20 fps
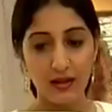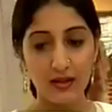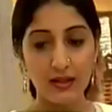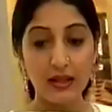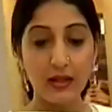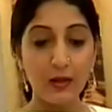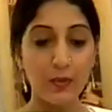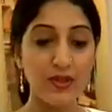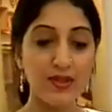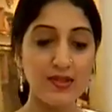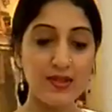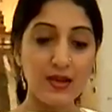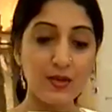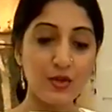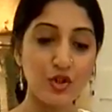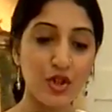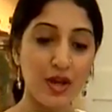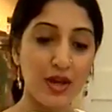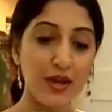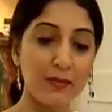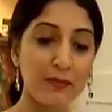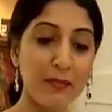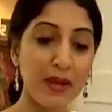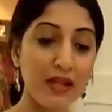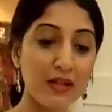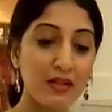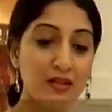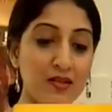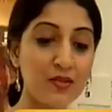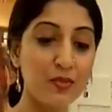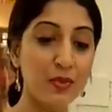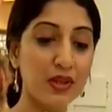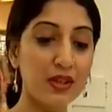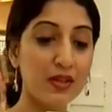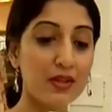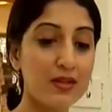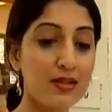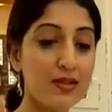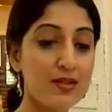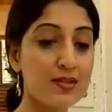Liquid sunshine melds
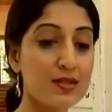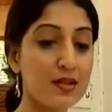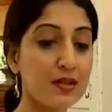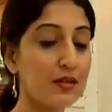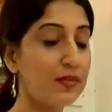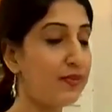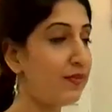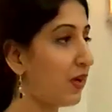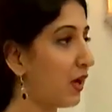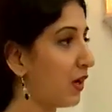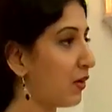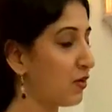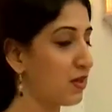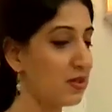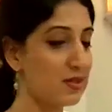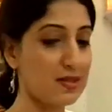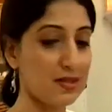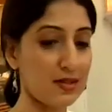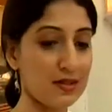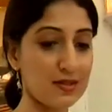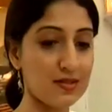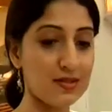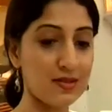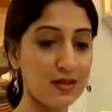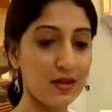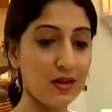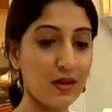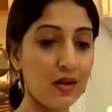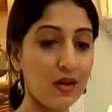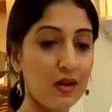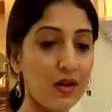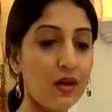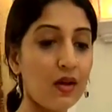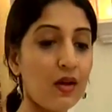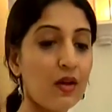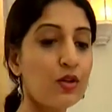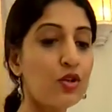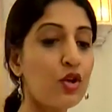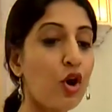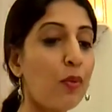with distilled fragrances,
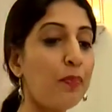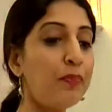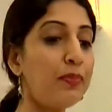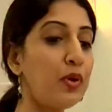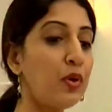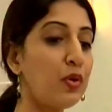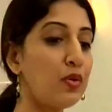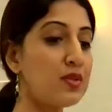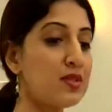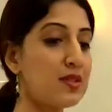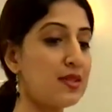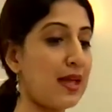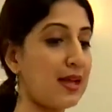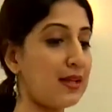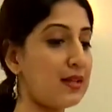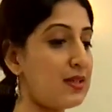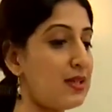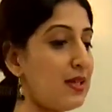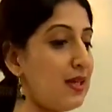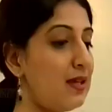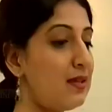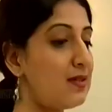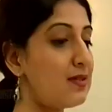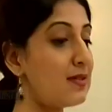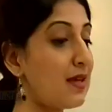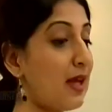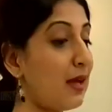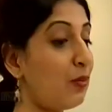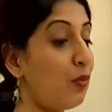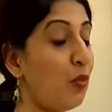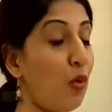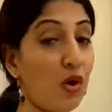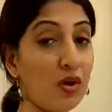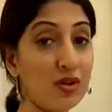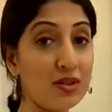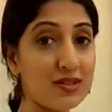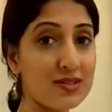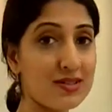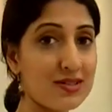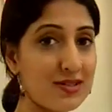top notes that tease and
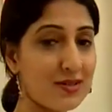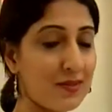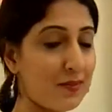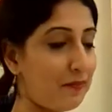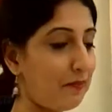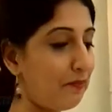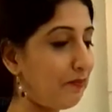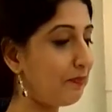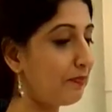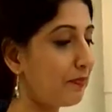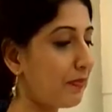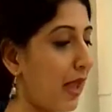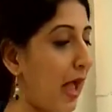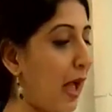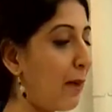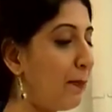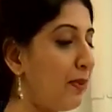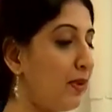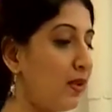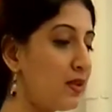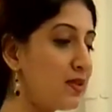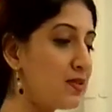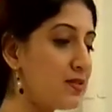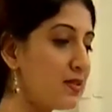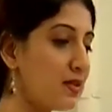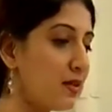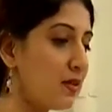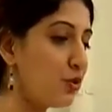waltz. Apples,